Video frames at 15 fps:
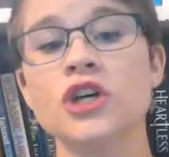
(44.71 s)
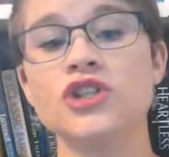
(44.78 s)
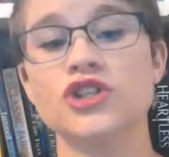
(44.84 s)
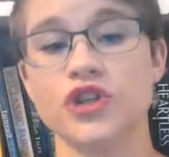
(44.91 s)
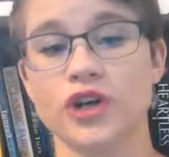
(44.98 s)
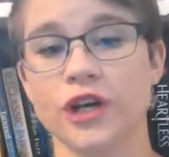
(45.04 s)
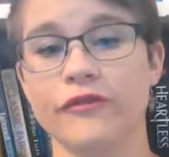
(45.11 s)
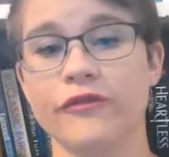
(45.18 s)

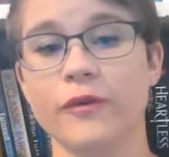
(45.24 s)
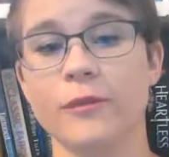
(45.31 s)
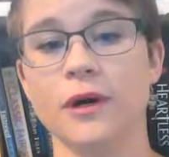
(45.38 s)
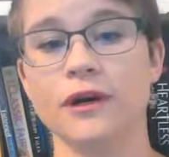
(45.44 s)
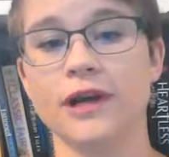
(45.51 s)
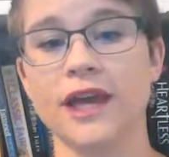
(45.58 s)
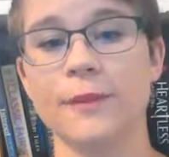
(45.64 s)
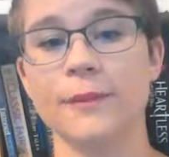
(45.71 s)
during a
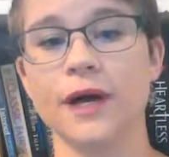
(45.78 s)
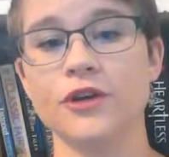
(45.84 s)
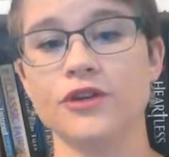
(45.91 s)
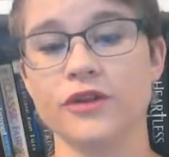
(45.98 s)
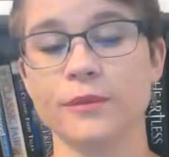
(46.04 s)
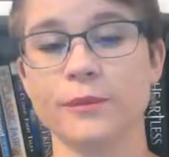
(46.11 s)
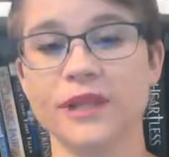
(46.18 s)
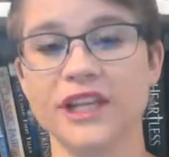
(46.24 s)
football game
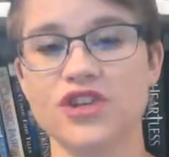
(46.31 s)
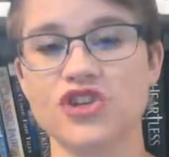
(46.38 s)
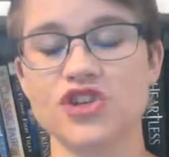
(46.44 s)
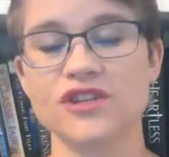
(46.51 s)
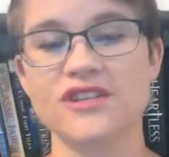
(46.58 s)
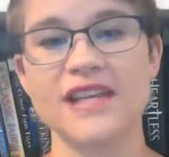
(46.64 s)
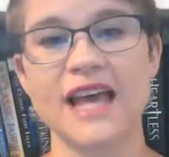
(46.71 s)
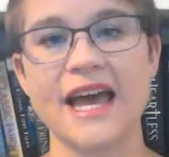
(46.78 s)
under the
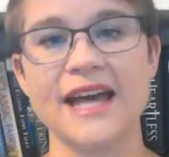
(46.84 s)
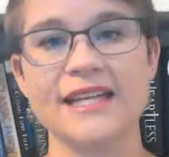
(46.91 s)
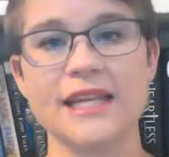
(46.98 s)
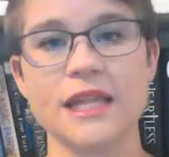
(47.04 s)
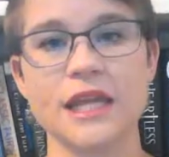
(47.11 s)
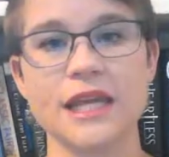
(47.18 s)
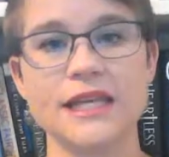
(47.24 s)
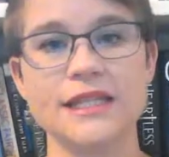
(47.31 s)
bleachers and
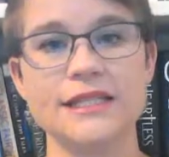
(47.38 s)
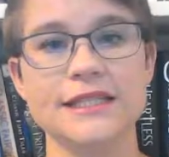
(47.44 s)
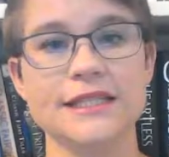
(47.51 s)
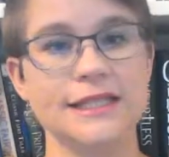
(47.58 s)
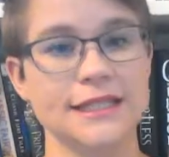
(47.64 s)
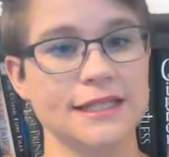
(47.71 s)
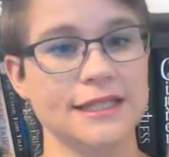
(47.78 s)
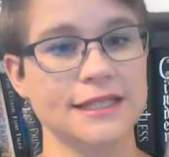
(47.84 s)
they
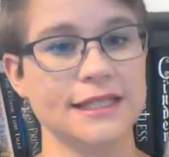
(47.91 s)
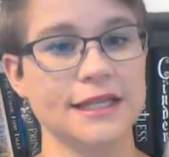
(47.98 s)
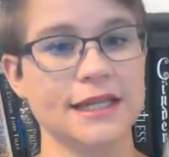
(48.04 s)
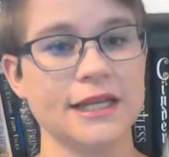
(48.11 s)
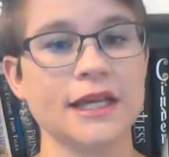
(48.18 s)
didn't